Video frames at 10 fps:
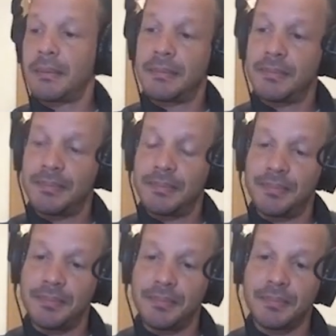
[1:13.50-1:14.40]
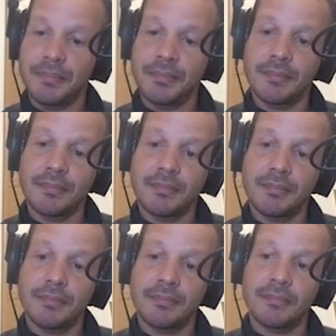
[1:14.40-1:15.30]

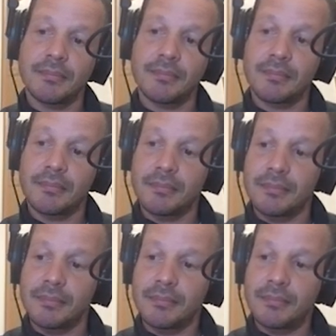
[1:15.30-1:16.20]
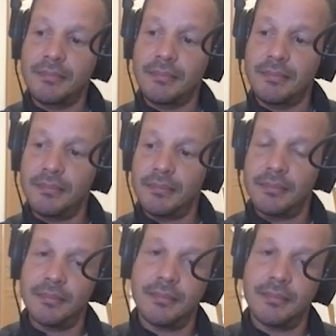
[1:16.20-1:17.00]
(silent)